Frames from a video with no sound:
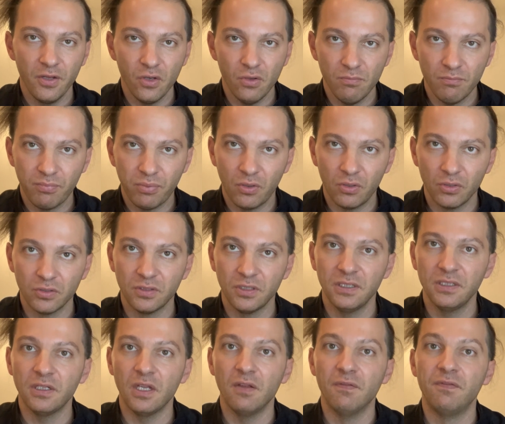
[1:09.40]

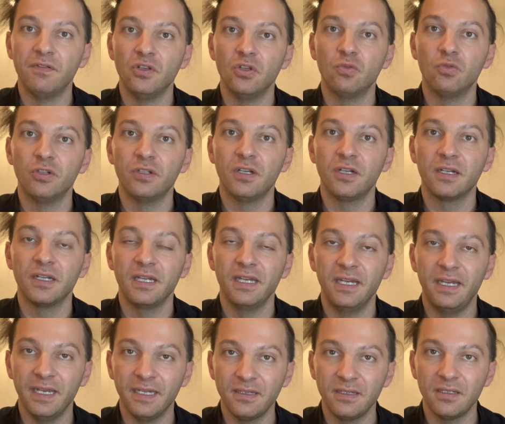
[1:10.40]
important if you want to
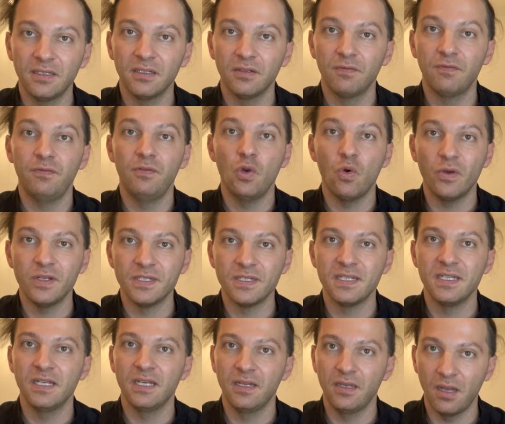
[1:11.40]
get
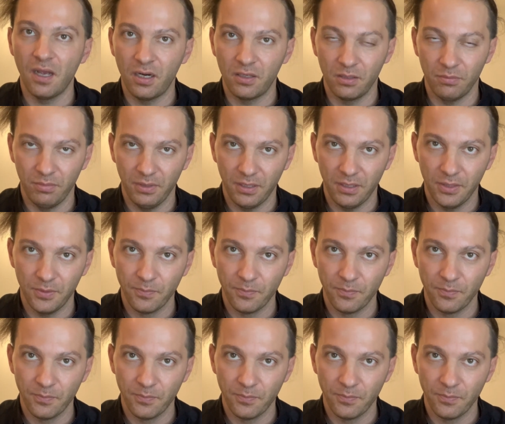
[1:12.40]
fluency in Arabic.